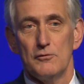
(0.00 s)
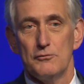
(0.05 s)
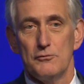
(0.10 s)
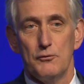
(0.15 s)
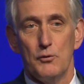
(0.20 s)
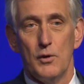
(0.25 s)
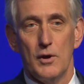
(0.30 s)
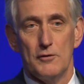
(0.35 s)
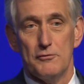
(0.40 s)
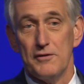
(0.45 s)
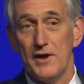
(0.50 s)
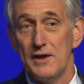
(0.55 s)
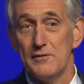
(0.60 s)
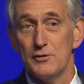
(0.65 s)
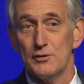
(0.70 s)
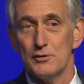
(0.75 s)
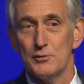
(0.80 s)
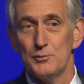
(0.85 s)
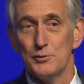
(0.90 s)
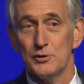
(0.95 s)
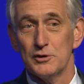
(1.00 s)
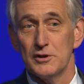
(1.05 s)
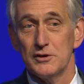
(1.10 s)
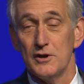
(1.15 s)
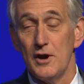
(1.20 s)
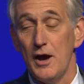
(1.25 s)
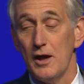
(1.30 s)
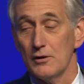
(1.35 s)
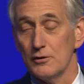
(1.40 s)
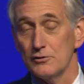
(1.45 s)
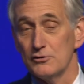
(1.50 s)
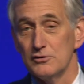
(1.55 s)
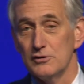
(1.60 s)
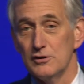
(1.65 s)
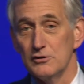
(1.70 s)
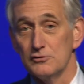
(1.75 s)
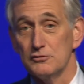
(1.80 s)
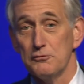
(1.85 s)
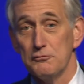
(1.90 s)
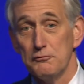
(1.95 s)
$500 million
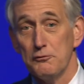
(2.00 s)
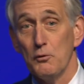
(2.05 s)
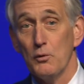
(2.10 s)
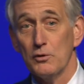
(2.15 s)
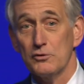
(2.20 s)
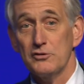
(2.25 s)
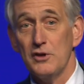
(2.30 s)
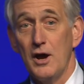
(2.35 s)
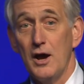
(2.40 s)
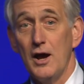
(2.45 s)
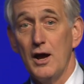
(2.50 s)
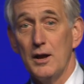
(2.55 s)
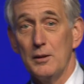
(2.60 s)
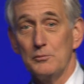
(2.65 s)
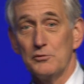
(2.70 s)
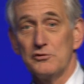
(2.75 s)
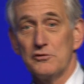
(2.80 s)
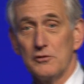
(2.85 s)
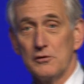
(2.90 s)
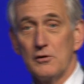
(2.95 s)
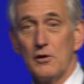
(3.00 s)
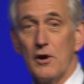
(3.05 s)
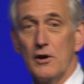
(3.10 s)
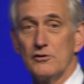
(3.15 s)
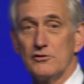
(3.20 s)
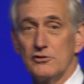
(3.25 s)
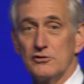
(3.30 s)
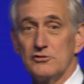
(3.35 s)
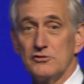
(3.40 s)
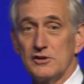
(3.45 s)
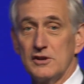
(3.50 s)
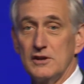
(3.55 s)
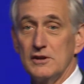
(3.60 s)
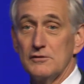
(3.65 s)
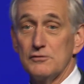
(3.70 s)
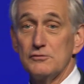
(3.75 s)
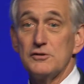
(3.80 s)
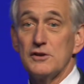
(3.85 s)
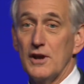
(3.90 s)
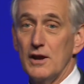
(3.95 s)
is 4 times the largest
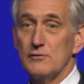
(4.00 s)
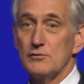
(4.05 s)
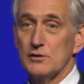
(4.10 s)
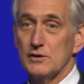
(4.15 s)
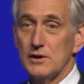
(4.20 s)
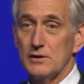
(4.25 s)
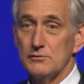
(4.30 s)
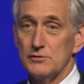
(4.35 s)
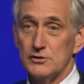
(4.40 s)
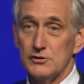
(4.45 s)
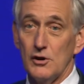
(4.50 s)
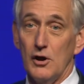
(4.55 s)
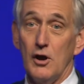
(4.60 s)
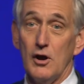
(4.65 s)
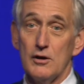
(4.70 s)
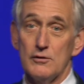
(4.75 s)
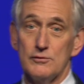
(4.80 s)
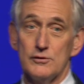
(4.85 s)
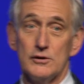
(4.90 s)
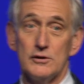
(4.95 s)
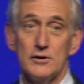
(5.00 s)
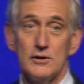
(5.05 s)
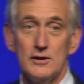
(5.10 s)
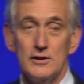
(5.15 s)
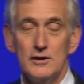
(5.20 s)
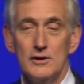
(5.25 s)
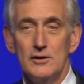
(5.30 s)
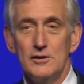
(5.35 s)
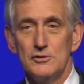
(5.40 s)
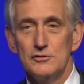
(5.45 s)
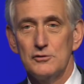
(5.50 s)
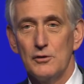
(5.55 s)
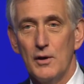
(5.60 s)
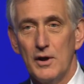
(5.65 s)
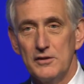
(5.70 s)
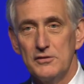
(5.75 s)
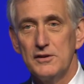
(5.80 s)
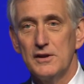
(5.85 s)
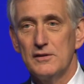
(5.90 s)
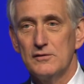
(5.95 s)
gift ever given to Harvard. So
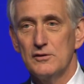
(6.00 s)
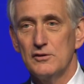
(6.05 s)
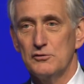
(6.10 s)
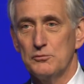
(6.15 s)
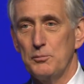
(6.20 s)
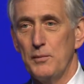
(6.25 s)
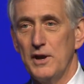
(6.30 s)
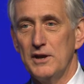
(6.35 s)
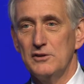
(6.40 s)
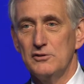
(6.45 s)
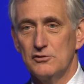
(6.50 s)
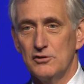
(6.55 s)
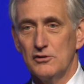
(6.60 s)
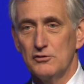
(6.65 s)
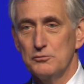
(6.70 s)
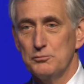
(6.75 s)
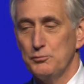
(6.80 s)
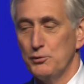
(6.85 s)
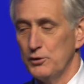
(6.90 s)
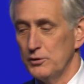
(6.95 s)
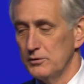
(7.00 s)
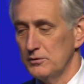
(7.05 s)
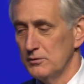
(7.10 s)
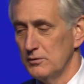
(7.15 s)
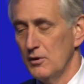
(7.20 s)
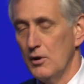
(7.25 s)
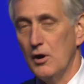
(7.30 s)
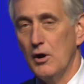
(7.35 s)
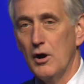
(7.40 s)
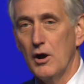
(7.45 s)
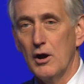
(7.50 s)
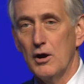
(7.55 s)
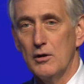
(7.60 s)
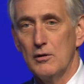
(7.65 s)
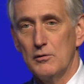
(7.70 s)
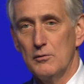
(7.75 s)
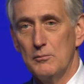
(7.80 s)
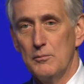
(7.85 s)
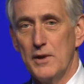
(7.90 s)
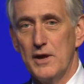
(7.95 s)
I think this might just put
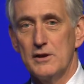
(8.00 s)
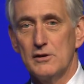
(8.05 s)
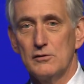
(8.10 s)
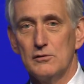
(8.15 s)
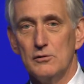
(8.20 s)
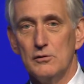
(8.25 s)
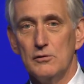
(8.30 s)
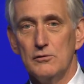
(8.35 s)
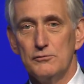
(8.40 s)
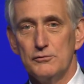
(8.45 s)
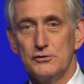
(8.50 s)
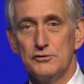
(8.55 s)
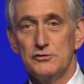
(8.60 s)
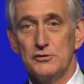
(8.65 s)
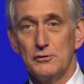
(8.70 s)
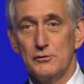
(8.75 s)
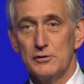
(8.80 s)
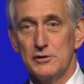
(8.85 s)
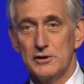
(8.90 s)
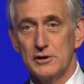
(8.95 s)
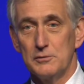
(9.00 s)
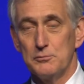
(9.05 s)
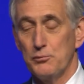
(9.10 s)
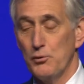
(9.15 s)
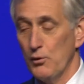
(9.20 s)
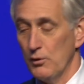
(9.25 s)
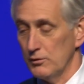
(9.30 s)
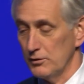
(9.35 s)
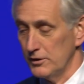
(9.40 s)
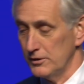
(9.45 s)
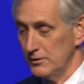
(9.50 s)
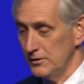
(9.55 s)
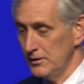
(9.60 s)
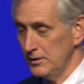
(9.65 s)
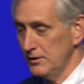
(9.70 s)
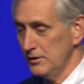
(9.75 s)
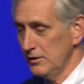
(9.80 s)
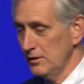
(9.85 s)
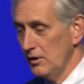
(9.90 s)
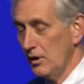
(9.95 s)
our medical facility in Portland
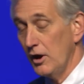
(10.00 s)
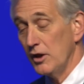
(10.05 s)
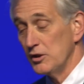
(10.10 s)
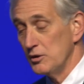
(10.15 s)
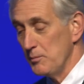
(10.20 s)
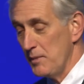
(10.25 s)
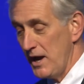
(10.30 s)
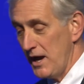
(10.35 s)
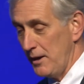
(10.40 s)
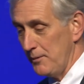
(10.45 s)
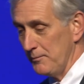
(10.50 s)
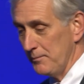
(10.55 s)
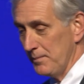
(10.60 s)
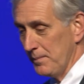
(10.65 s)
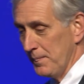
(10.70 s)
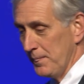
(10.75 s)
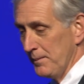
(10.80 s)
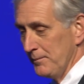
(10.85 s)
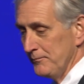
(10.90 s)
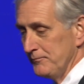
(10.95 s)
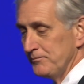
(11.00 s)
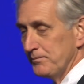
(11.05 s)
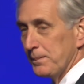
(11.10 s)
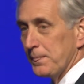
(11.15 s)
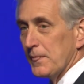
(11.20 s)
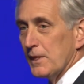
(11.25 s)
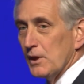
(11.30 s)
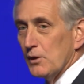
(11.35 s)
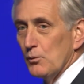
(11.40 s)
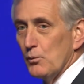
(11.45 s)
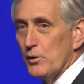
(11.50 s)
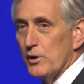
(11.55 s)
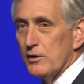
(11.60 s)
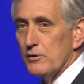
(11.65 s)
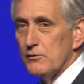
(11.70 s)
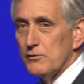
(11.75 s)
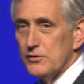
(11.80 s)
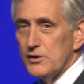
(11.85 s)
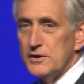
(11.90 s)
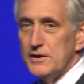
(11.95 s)
on the map.
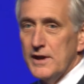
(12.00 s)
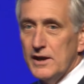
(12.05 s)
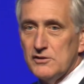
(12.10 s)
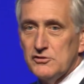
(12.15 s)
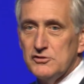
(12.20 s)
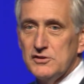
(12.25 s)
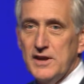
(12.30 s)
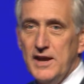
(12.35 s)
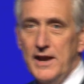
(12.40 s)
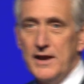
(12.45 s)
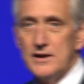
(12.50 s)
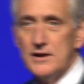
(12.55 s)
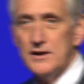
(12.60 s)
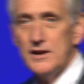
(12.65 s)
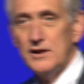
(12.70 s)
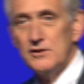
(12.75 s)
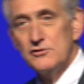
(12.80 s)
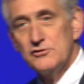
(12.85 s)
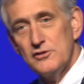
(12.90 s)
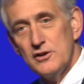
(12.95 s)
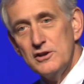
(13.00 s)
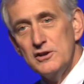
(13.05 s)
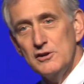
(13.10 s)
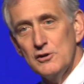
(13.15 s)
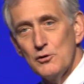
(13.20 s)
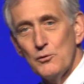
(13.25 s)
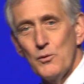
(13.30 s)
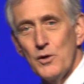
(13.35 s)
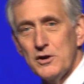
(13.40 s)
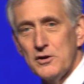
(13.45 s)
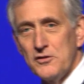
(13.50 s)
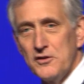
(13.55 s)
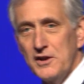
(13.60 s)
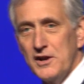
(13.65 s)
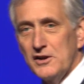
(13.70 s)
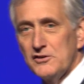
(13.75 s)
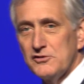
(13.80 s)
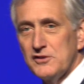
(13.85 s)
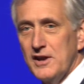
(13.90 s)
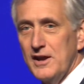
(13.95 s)
We're the next candidate city, or one of the
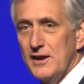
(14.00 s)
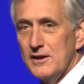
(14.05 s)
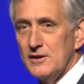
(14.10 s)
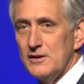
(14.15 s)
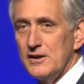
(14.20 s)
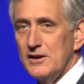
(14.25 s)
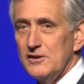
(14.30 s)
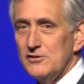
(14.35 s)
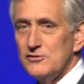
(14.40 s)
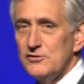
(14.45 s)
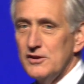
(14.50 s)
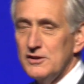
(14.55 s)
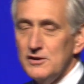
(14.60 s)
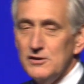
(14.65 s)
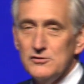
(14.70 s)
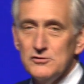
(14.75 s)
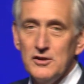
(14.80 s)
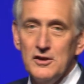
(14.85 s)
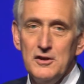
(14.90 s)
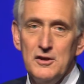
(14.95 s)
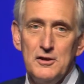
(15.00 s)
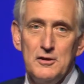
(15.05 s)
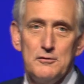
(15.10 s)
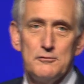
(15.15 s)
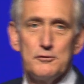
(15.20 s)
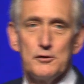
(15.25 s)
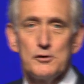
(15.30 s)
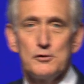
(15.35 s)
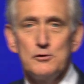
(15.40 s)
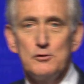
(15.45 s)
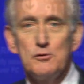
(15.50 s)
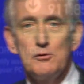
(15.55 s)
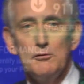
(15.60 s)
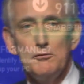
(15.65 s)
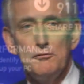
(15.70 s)
next candidate cities, for Google